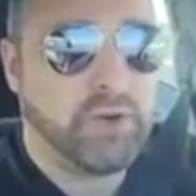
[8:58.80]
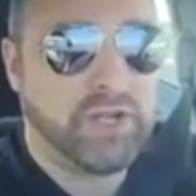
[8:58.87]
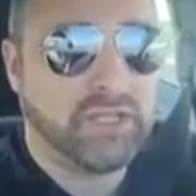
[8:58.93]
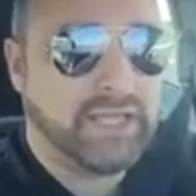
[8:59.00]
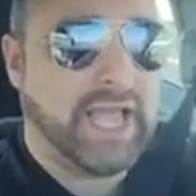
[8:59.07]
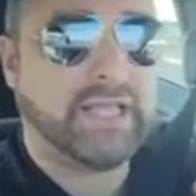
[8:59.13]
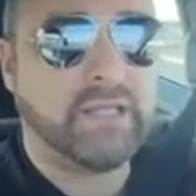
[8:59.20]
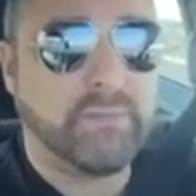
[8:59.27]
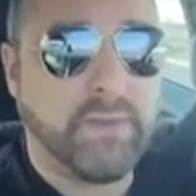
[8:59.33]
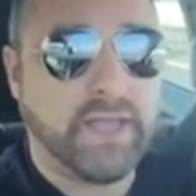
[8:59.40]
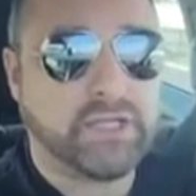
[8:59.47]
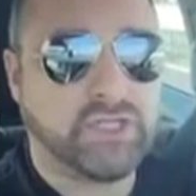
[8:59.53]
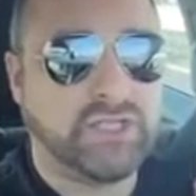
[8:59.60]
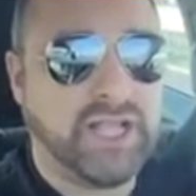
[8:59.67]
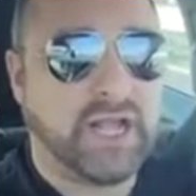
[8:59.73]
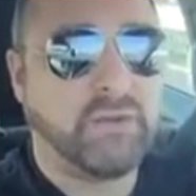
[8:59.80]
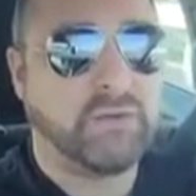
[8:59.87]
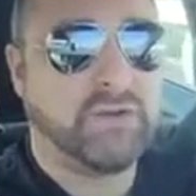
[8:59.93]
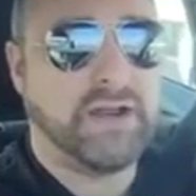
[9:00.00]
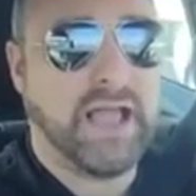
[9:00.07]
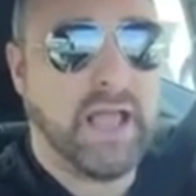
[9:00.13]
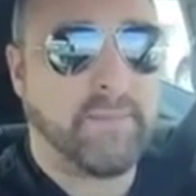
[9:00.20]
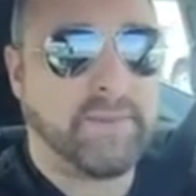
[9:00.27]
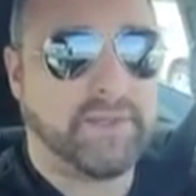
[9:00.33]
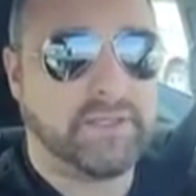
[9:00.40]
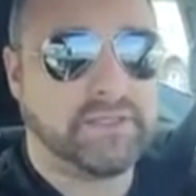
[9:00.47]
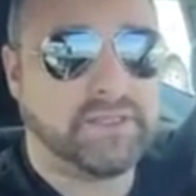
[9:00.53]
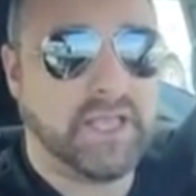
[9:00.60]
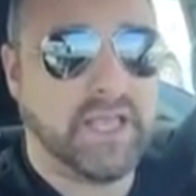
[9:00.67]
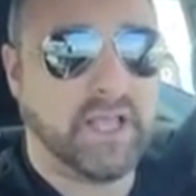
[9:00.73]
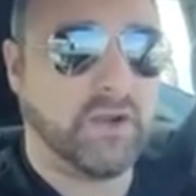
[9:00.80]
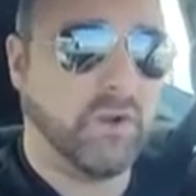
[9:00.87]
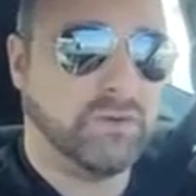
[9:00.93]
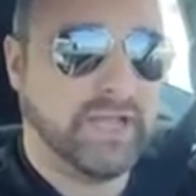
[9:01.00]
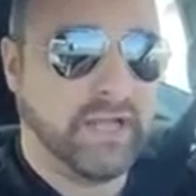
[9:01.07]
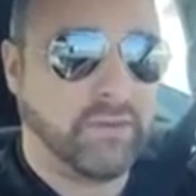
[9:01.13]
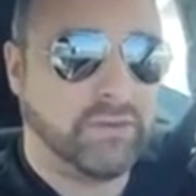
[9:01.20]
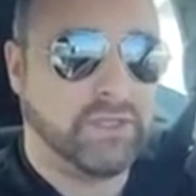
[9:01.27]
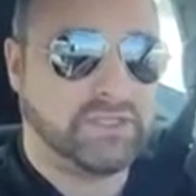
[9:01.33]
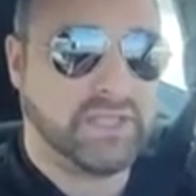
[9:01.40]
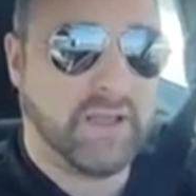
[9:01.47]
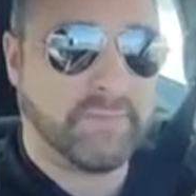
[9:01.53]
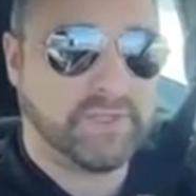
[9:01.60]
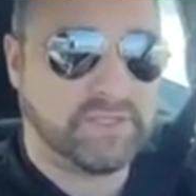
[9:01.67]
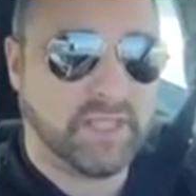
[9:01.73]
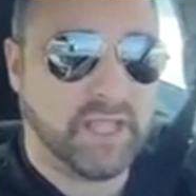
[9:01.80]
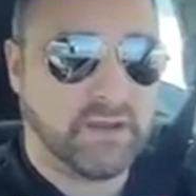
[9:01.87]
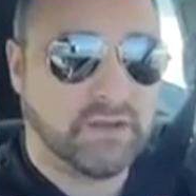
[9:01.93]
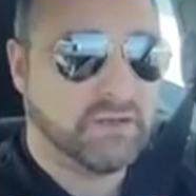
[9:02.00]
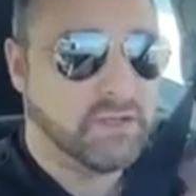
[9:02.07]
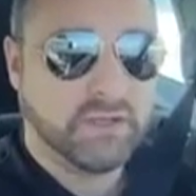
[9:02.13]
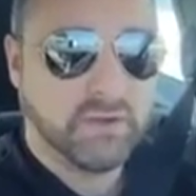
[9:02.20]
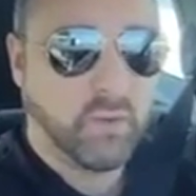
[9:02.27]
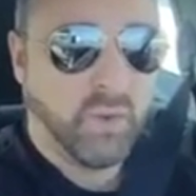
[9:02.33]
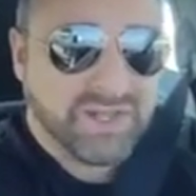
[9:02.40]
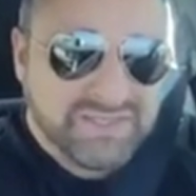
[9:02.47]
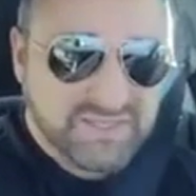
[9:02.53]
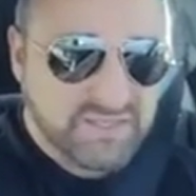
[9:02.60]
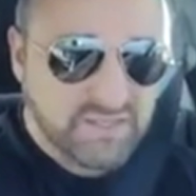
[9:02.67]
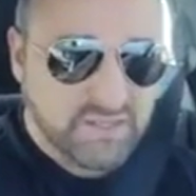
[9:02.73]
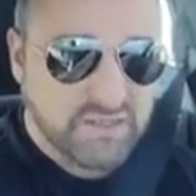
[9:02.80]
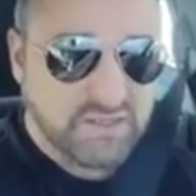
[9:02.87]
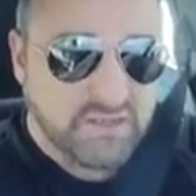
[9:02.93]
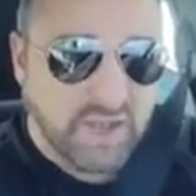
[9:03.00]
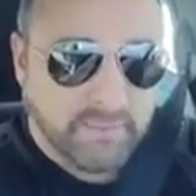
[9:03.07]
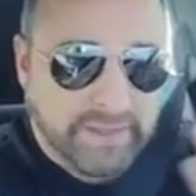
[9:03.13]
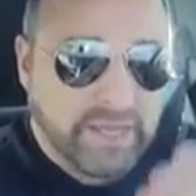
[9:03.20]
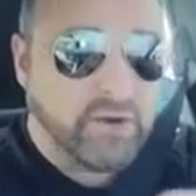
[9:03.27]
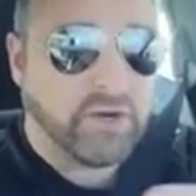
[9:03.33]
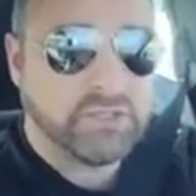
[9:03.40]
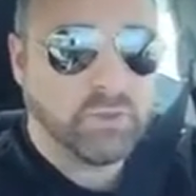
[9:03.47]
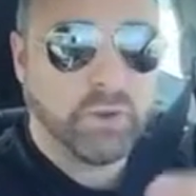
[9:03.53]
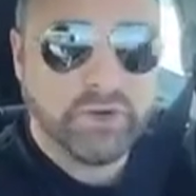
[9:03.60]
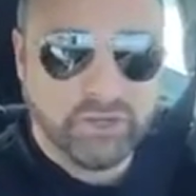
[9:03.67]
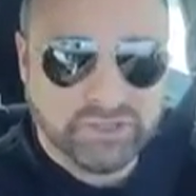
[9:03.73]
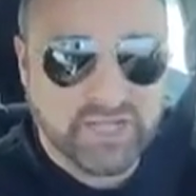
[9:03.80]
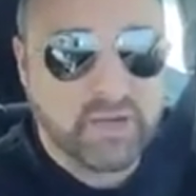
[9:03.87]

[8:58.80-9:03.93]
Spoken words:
get it, if you're a storyteller. But forget social media expert. Don't put that in your bio ever, for the love of God.